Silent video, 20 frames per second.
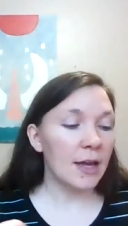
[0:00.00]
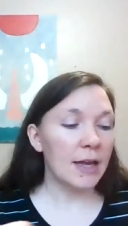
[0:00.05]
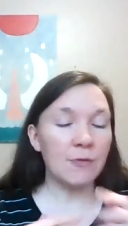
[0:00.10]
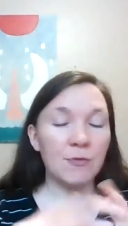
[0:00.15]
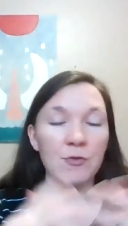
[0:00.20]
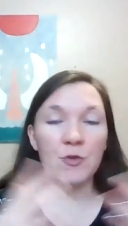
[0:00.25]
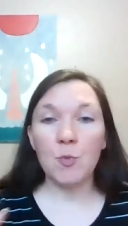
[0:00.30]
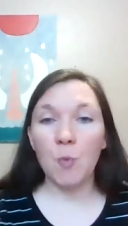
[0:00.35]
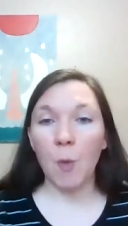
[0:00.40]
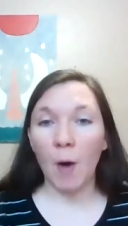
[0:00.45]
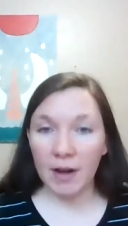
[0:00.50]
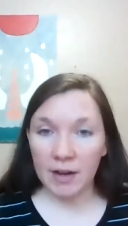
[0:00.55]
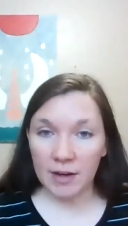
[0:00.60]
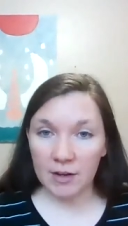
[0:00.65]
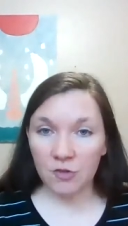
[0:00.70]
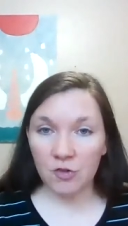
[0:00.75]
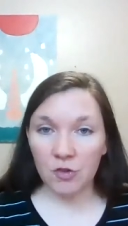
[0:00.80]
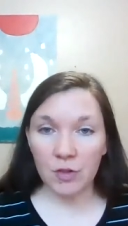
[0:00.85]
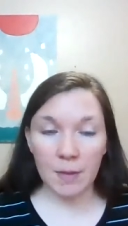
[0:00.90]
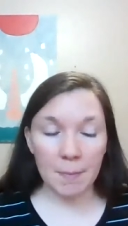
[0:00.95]
if you wanted
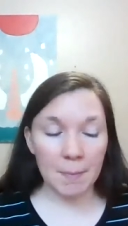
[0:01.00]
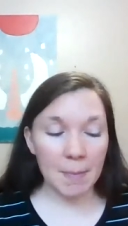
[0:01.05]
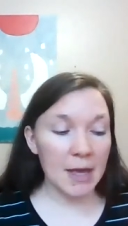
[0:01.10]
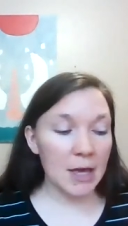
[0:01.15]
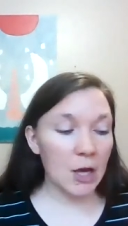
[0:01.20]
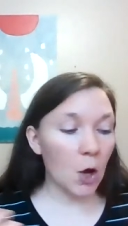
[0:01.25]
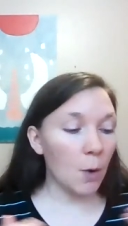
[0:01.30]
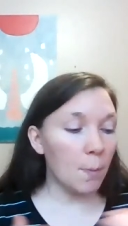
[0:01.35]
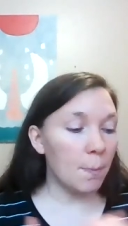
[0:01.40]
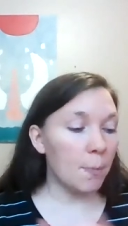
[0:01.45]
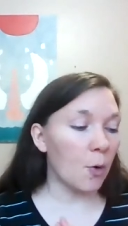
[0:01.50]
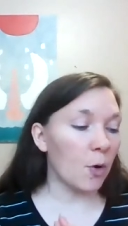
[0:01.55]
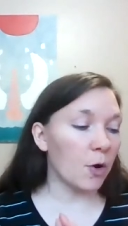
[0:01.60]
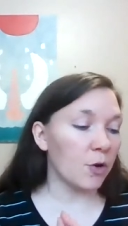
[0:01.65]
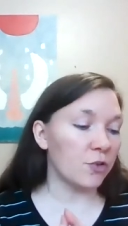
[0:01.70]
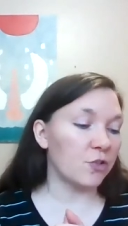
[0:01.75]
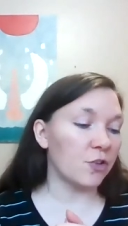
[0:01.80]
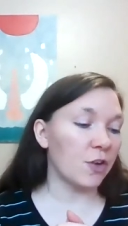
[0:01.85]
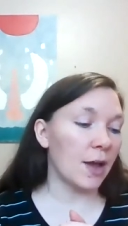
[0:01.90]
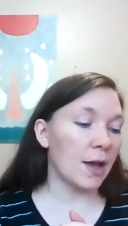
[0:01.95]
to do the bingo
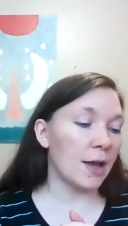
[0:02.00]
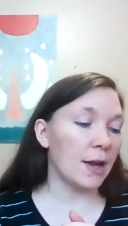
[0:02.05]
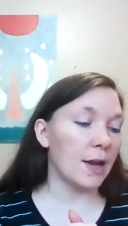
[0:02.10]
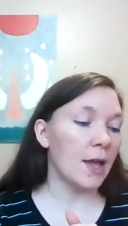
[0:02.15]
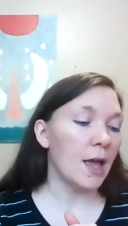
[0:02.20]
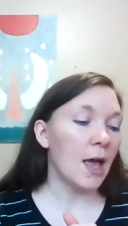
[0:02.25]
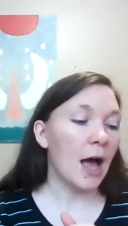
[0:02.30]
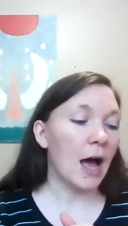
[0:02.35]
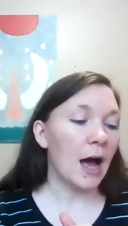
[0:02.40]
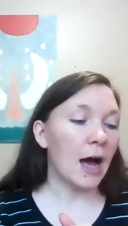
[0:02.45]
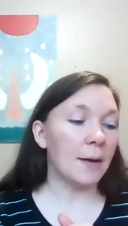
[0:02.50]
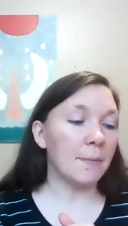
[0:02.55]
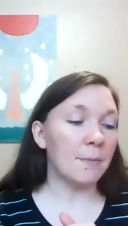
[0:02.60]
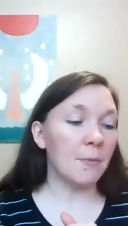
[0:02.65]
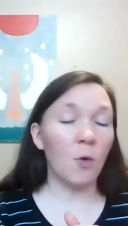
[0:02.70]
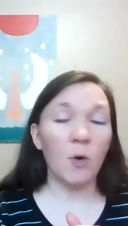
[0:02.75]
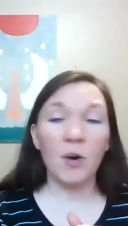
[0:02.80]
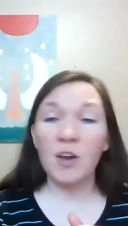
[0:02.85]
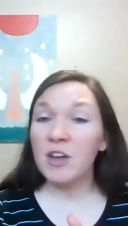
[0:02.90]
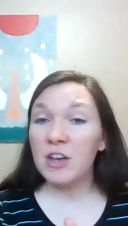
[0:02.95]
portion, um,
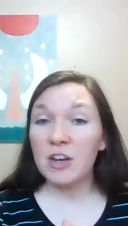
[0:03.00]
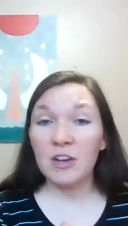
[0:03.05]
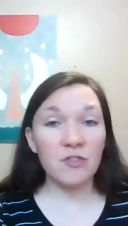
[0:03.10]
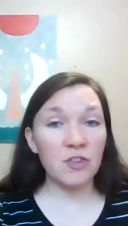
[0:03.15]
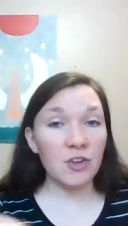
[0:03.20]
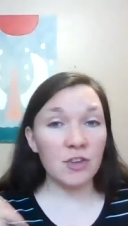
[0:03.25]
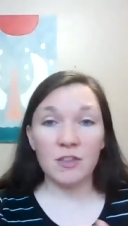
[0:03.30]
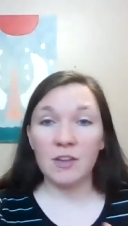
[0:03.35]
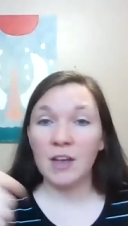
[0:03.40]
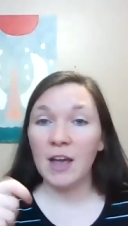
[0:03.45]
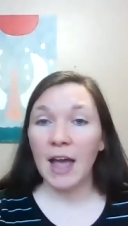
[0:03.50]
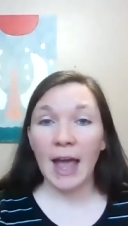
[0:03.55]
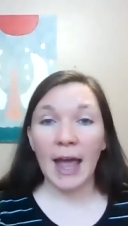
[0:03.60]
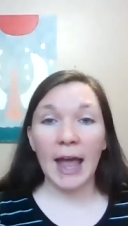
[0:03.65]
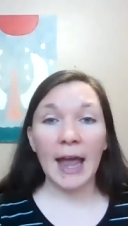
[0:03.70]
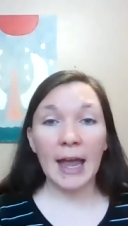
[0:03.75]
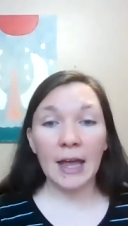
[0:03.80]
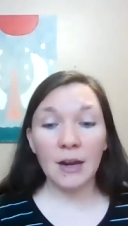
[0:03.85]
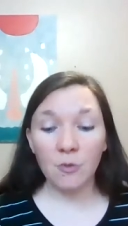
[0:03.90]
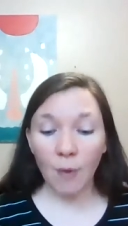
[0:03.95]
or you can just
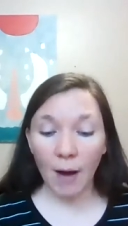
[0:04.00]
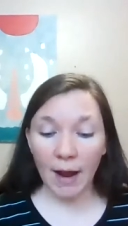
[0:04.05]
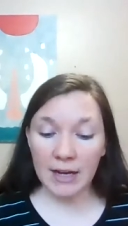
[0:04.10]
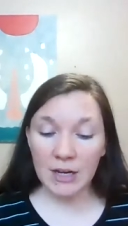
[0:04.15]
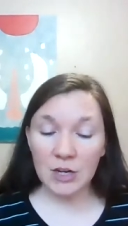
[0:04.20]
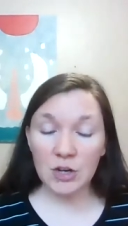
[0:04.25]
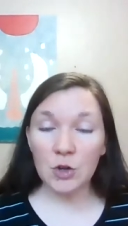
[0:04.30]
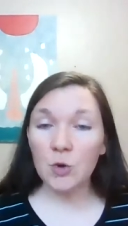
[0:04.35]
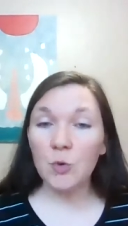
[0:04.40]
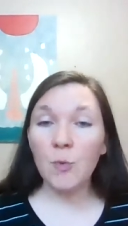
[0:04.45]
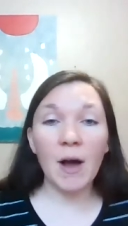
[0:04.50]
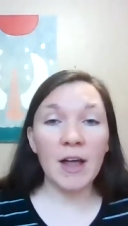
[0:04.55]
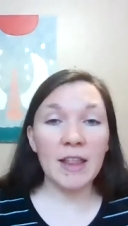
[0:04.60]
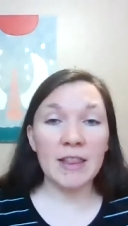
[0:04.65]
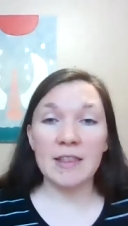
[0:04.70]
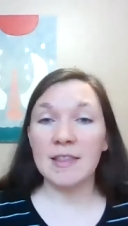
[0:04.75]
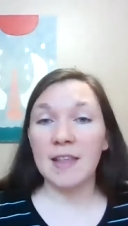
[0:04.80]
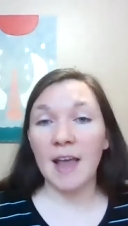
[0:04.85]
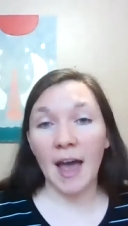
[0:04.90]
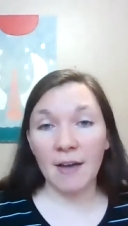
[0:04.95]
handwrite new
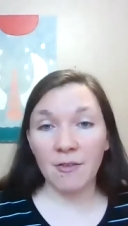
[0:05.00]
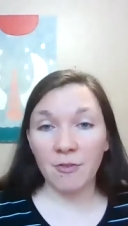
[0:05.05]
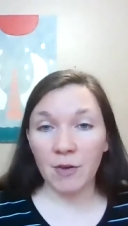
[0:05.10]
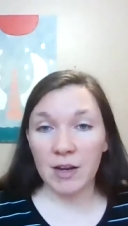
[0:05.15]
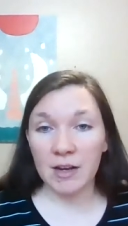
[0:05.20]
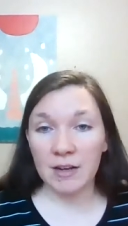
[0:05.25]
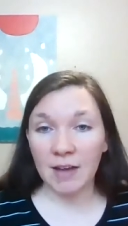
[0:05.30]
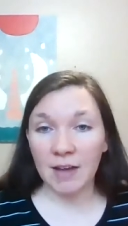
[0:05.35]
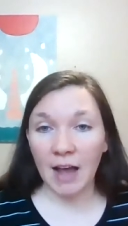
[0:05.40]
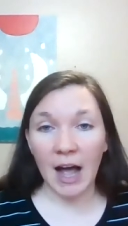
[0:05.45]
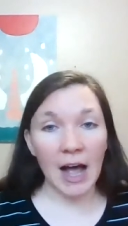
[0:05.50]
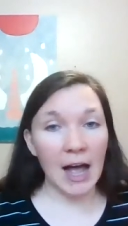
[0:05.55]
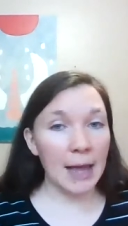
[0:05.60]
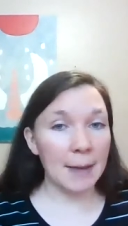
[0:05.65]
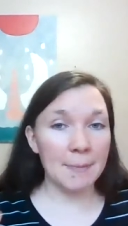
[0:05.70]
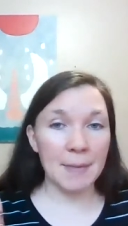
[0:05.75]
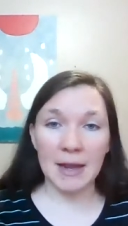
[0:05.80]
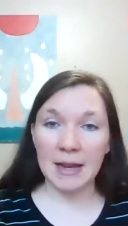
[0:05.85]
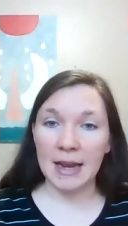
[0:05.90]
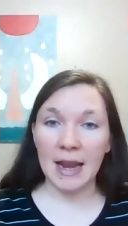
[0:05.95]
ones every
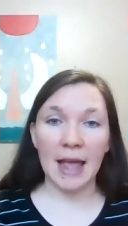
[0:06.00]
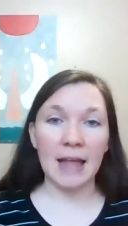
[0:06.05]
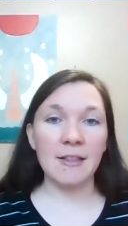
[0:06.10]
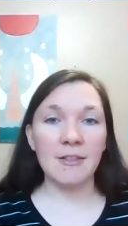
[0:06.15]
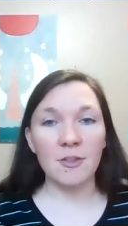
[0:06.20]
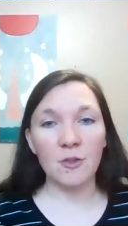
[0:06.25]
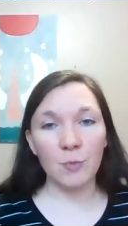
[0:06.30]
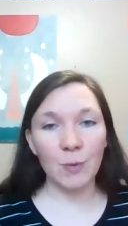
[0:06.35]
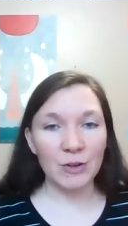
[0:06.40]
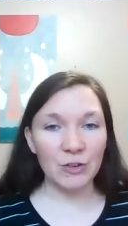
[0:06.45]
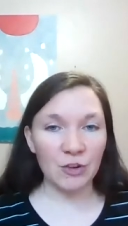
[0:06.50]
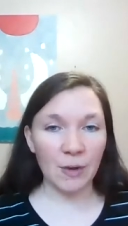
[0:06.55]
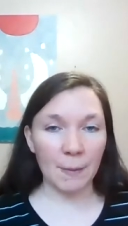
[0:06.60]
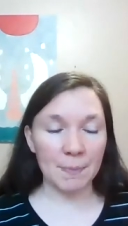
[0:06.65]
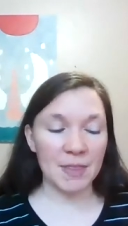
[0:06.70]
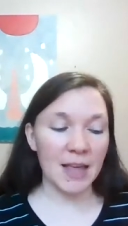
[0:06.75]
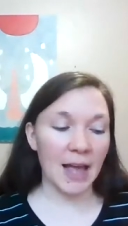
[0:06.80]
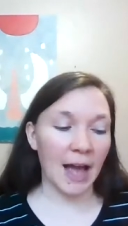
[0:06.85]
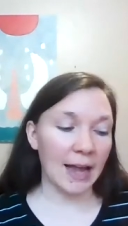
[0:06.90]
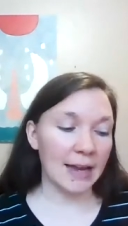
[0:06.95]
time and, and switch up
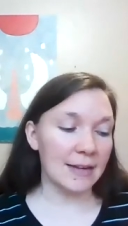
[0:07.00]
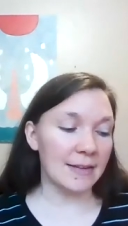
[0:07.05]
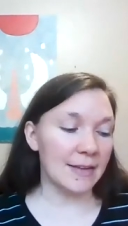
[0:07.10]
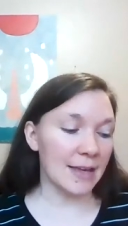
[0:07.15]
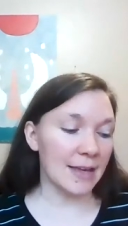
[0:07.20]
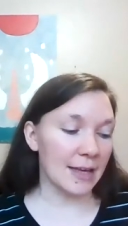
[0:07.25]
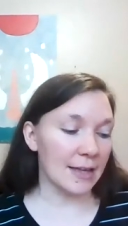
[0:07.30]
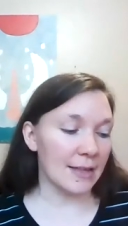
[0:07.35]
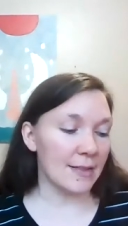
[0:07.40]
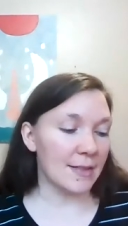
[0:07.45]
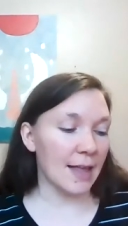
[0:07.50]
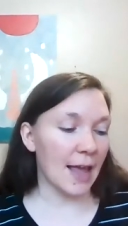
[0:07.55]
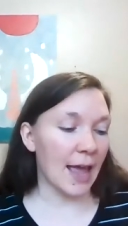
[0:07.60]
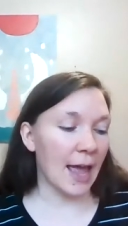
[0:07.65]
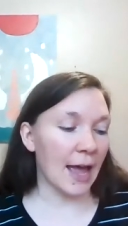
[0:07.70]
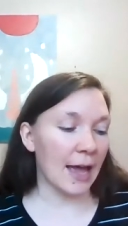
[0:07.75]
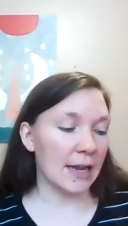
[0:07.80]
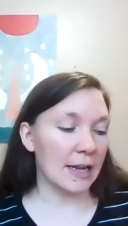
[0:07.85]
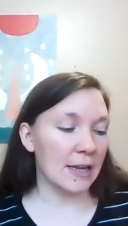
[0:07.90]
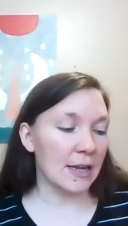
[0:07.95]
the ideas.
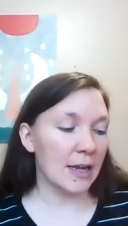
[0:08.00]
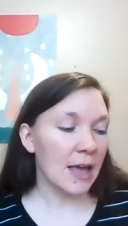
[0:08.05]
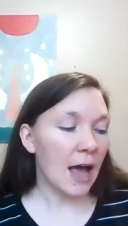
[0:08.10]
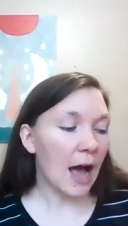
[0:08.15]
And